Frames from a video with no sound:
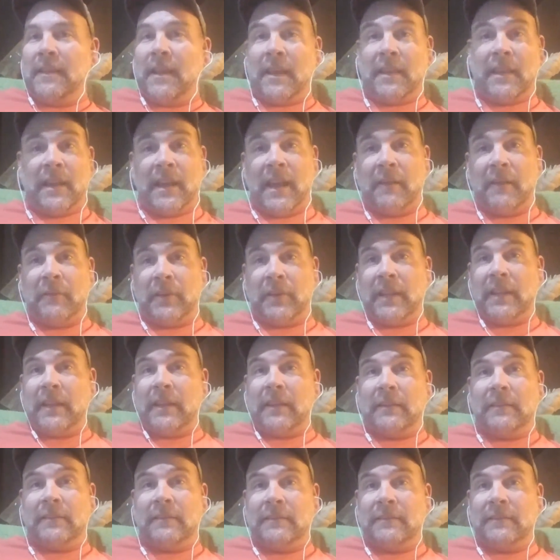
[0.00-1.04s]
And they never
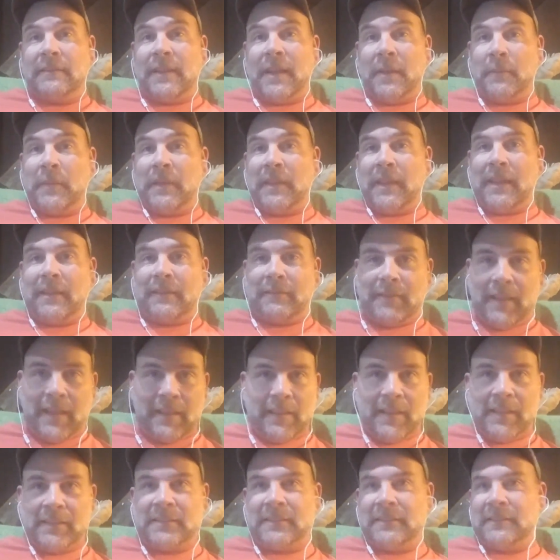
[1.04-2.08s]
did. I mean, they
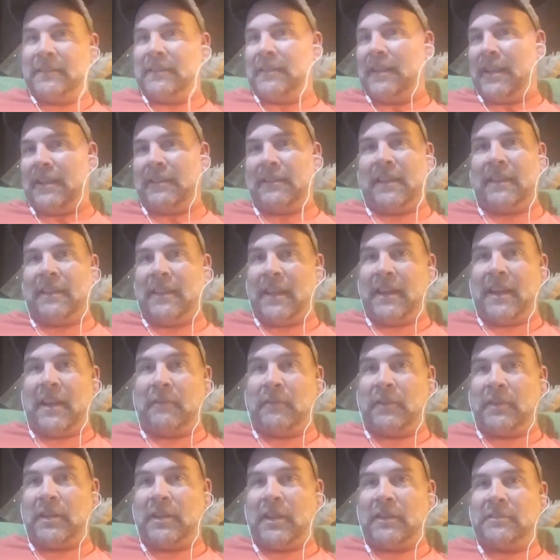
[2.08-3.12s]
listened and they
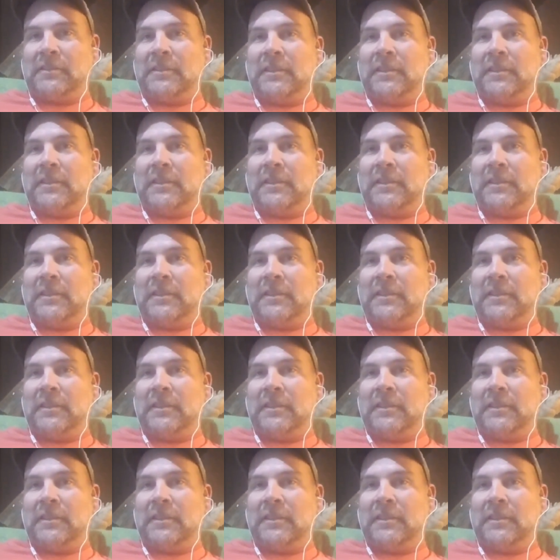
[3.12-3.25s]
never touched it.